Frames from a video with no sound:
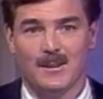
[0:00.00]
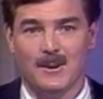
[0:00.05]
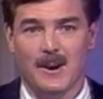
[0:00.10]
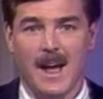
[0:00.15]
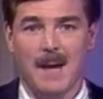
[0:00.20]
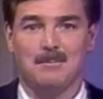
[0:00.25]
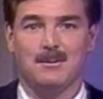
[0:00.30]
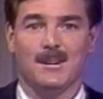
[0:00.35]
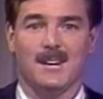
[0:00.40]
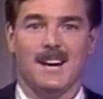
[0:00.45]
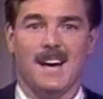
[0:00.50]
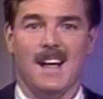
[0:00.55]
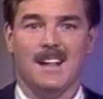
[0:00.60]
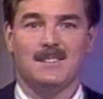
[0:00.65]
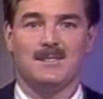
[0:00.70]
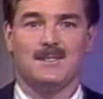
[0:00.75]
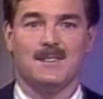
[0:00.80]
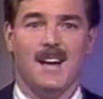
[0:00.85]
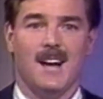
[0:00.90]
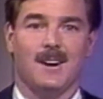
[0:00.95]
The New Hampshire
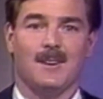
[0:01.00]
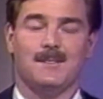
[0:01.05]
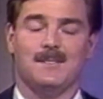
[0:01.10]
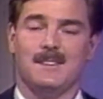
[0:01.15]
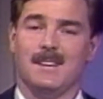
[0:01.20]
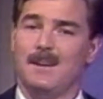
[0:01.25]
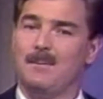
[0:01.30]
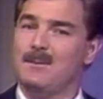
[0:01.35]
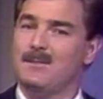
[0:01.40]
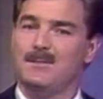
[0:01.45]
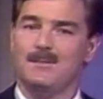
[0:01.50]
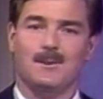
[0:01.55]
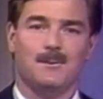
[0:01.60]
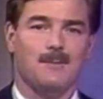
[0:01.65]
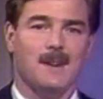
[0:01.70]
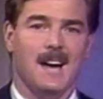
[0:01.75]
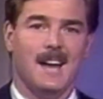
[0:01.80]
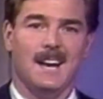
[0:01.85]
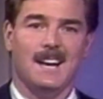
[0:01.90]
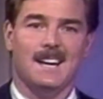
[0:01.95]
College soccer team is
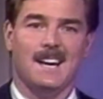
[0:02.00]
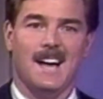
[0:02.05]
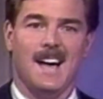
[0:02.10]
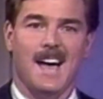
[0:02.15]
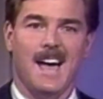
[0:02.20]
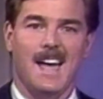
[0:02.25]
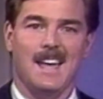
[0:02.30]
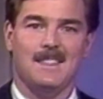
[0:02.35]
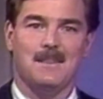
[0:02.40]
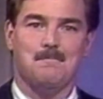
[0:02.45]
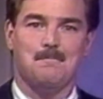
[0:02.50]
still riding high.